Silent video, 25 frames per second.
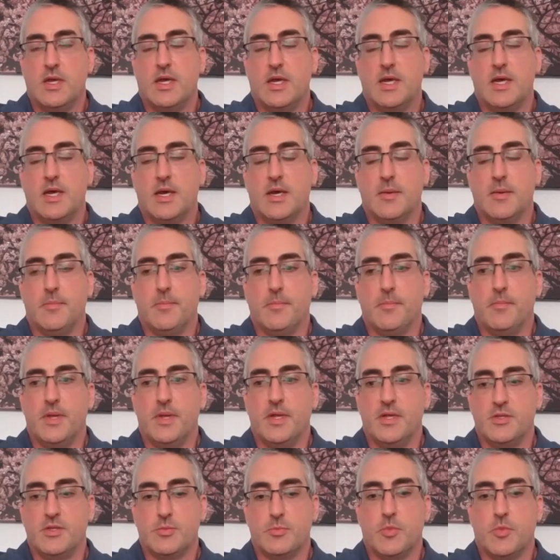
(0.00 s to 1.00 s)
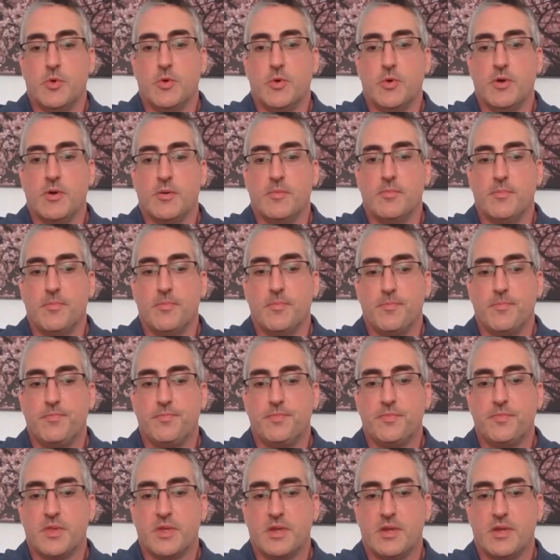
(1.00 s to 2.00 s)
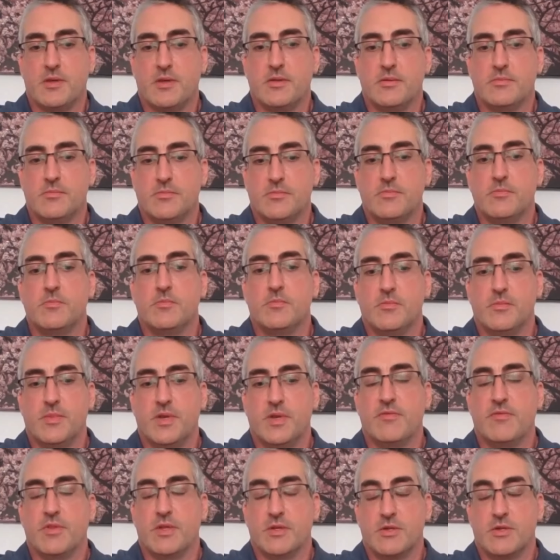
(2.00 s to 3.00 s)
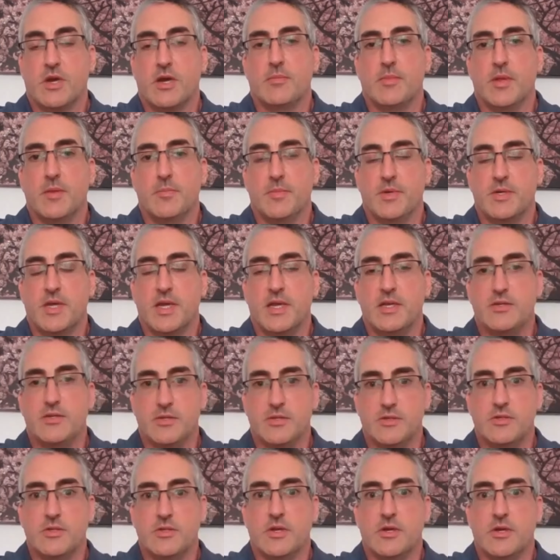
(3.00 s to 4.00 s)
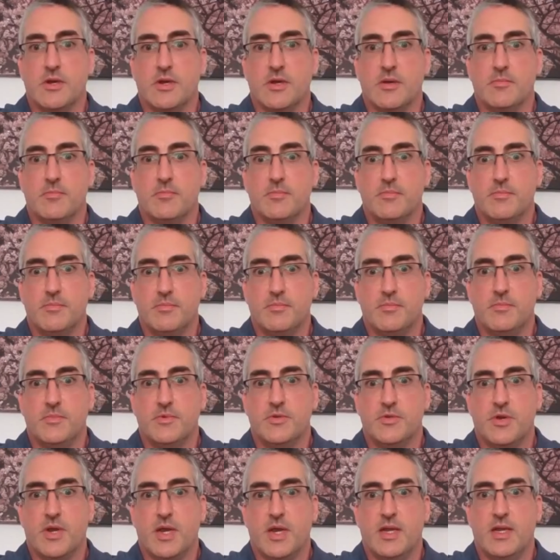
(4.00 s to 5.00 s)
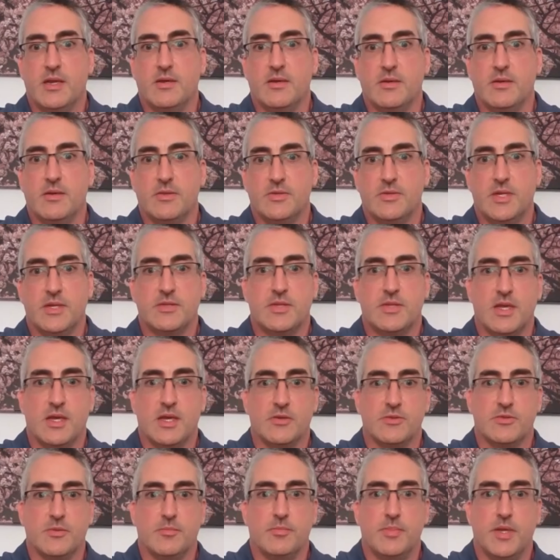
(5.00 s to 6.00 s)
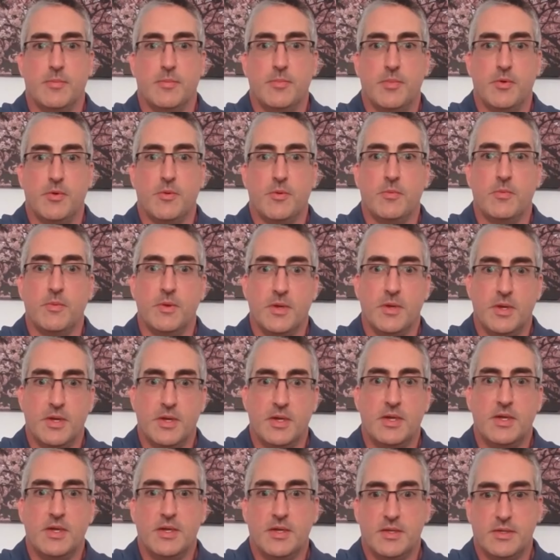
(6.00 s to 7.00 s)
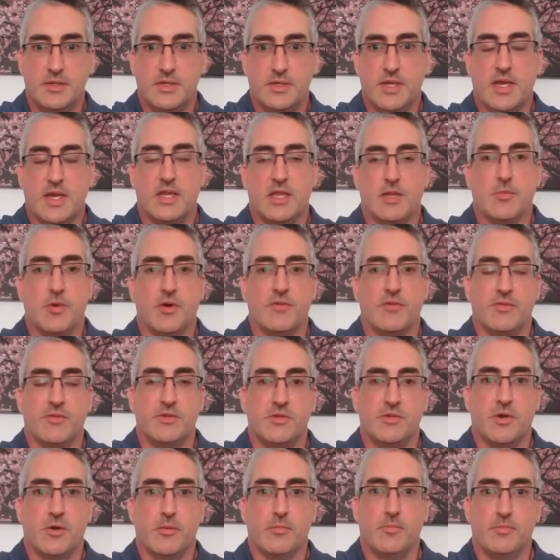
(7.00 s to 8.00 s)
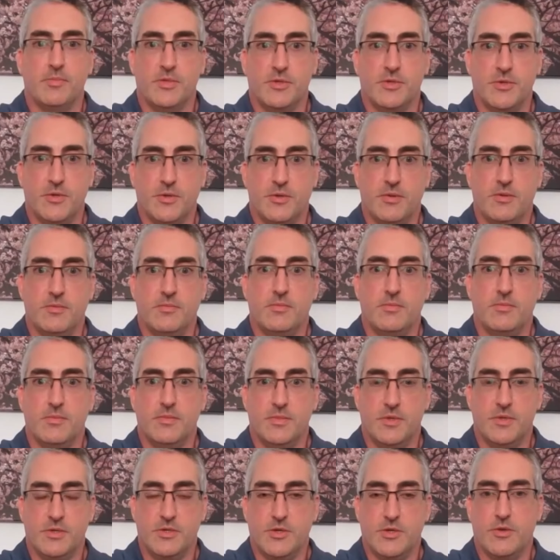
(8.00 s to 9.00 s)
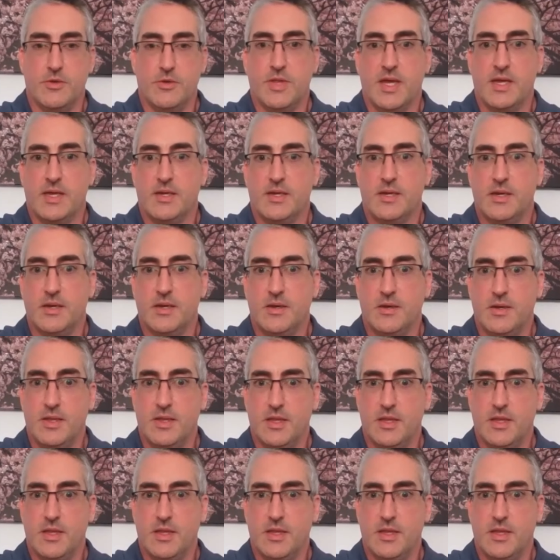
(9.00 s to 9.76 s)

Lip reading: it's more, given the time limitations, you got to train 6,000 people, taking them off the job to do that.